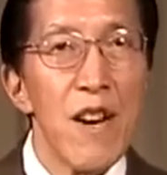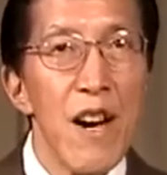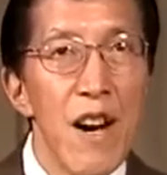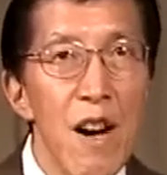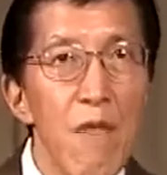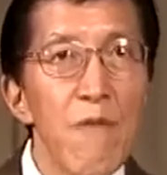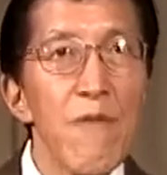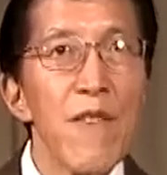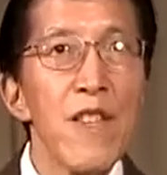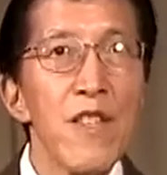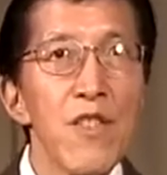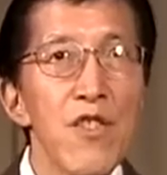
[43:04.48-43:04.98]

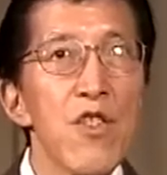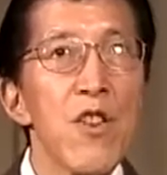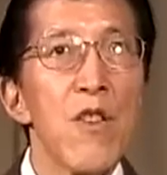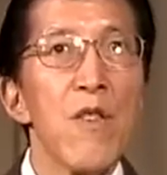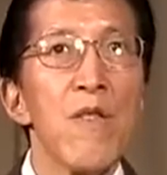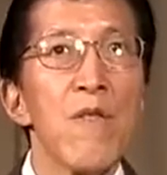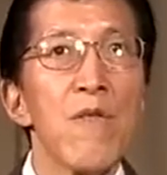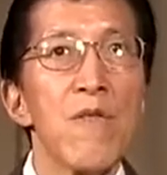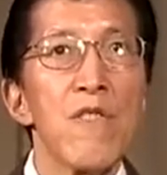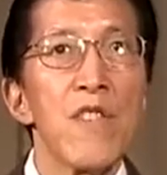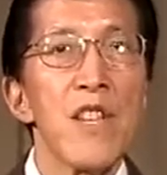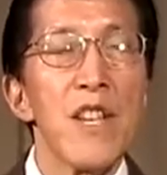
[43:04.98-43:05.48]
Alvin
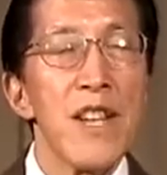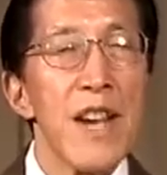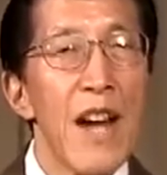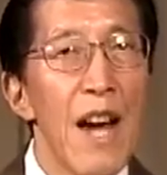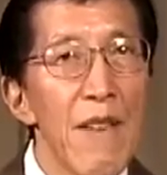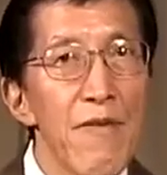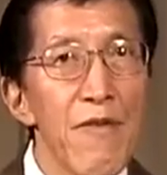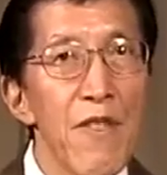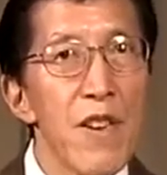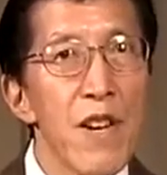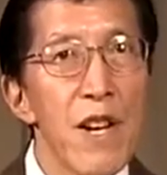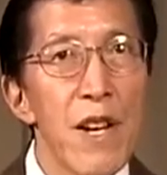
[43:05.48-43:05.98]
Jones, an
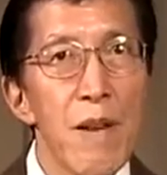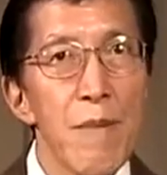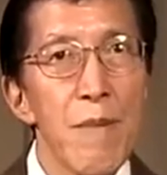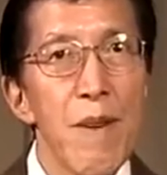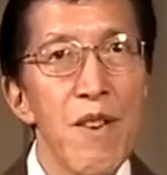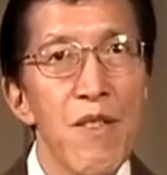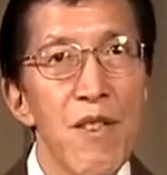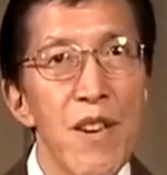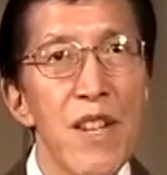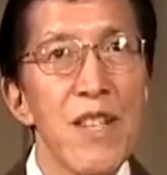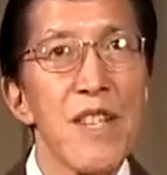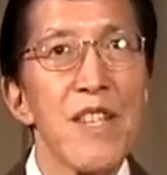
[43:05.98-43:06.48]

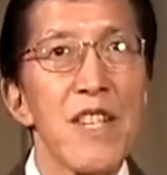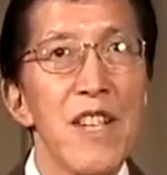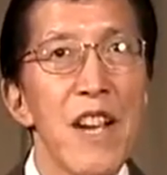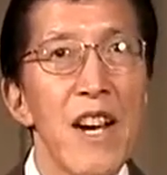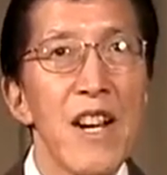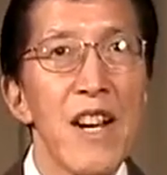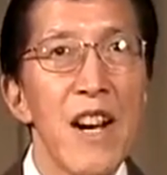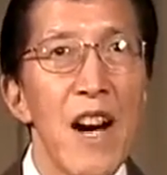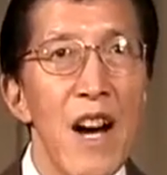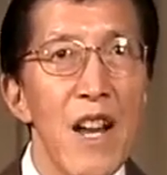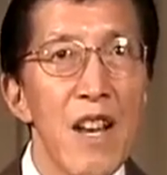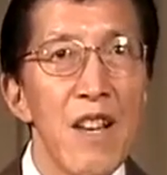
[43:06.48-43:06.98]
African-American
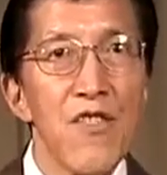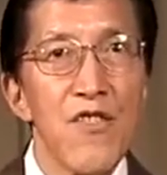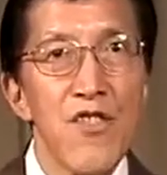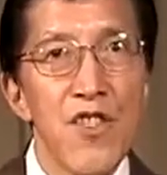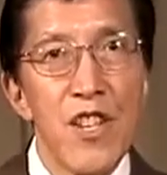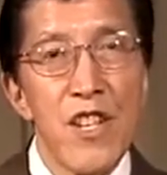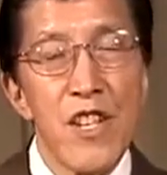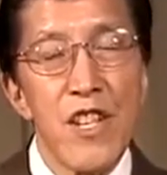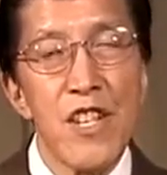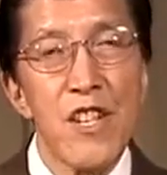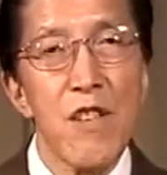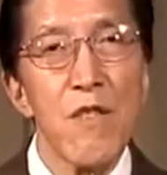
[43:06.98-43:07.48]

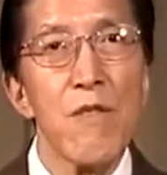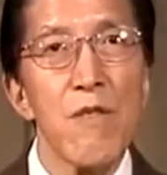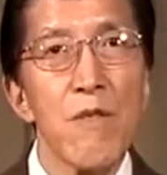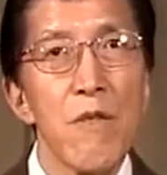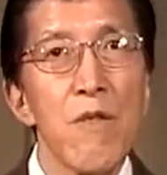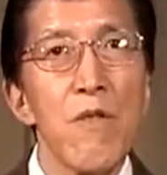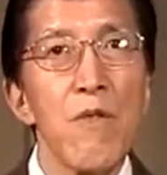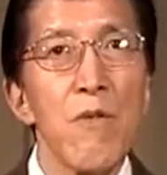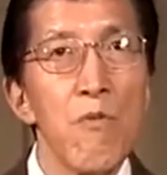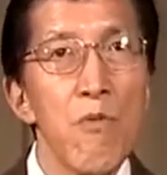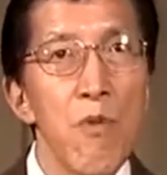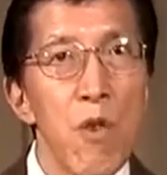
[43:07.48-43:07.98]
psychologist who
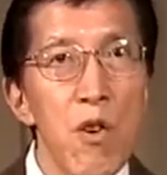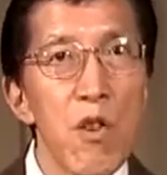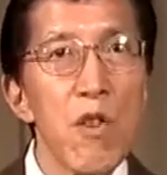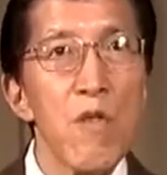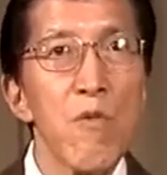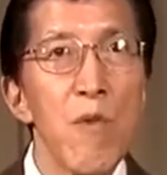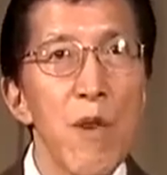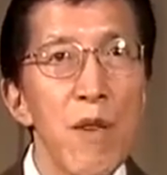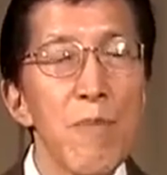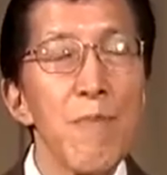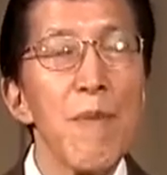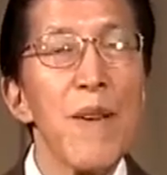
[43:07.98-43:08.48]
worked
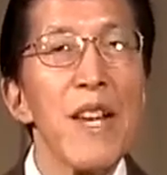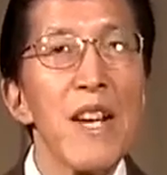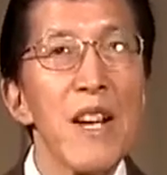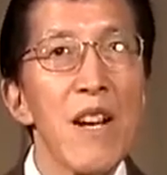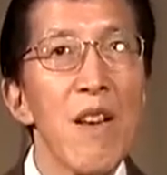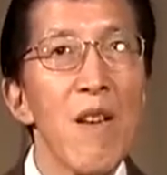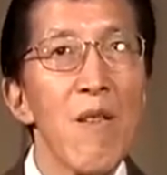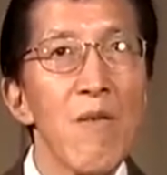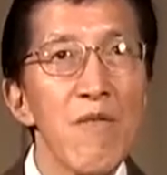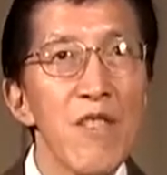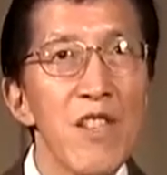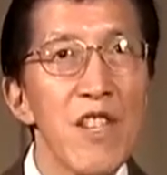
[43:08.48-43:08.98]
with me
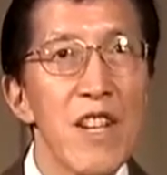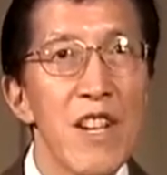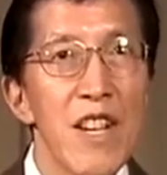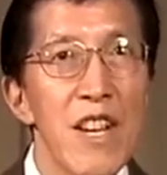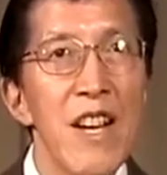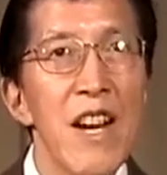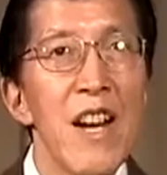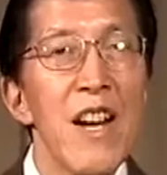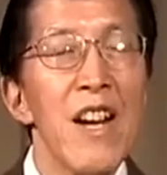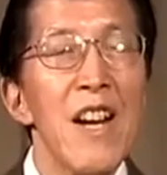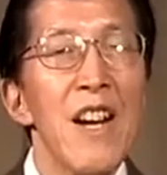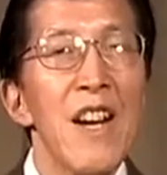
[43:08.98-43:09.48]

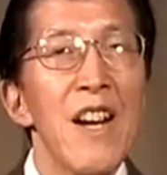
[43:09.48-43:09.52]
closely,